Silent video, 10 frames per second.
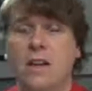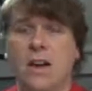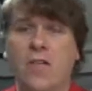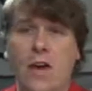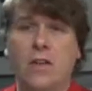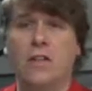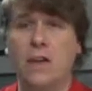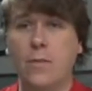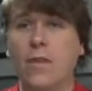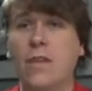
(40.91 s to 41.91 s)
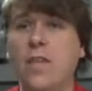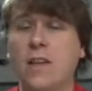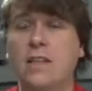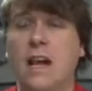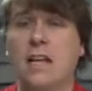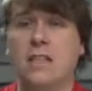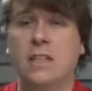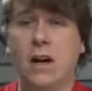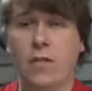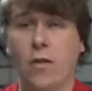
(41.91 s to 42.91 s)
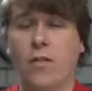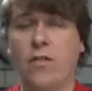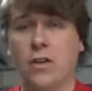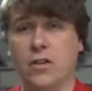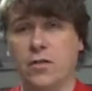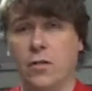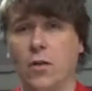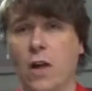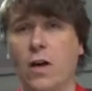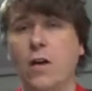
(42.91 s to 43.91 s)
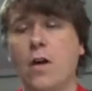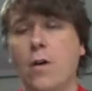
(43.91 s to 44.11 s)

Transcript: I felt there's a number of other things I had to cover off first of all though.